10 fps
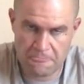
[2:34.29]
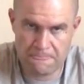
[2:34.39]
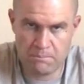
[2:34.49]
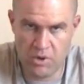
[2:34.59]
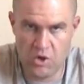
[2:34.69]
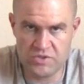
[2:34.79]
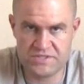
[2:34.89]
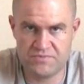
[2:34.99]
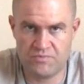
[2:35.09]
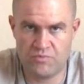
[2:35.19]

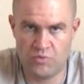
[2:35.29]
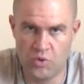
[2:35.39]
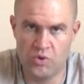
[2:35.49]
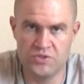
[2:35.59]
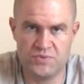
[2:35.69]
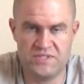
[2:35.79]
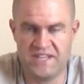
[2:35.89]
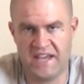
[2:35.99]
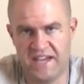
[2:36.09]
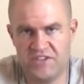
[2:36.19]
most rules will
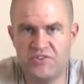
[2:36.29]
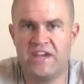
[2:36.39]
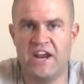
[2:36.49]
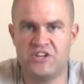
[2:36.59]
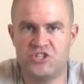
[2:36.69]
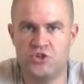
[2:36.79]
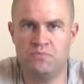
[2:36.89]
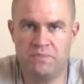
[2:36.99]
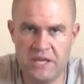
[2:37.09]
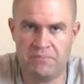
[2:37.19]
say you cannot
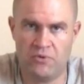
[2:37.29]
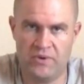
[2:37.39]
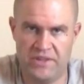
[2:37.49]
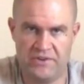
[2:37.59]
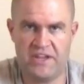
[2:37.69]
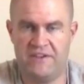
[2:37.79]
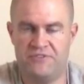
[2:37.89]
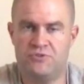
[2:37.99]
shoot people with it, okay?